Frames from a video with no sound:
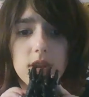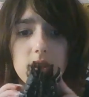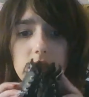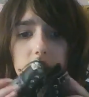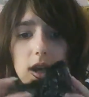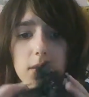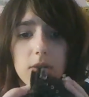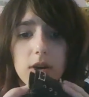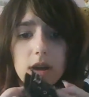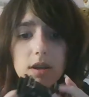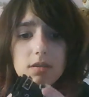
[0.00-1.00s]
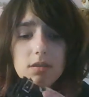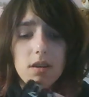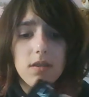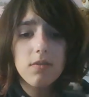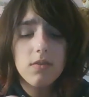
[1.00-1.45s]
that I bought
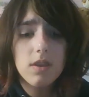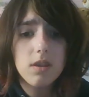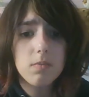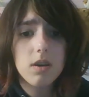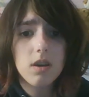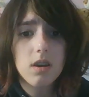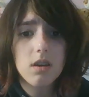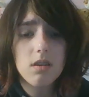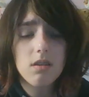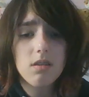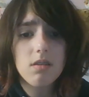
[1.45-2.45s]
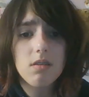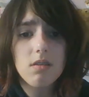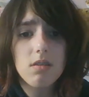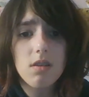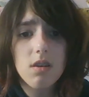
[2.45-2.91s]
off of eBay
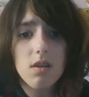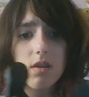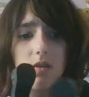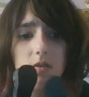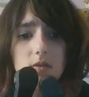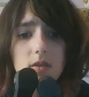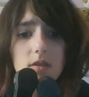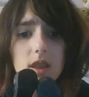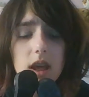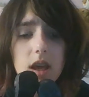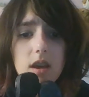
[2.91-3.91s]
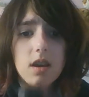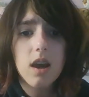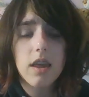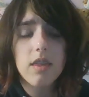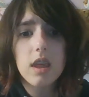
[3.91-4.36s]
for like,
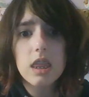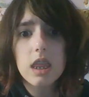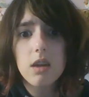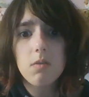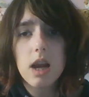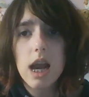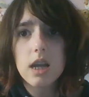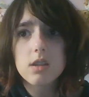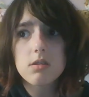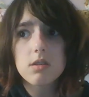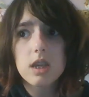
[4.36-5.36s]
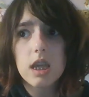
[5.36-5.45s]
I think they were actually like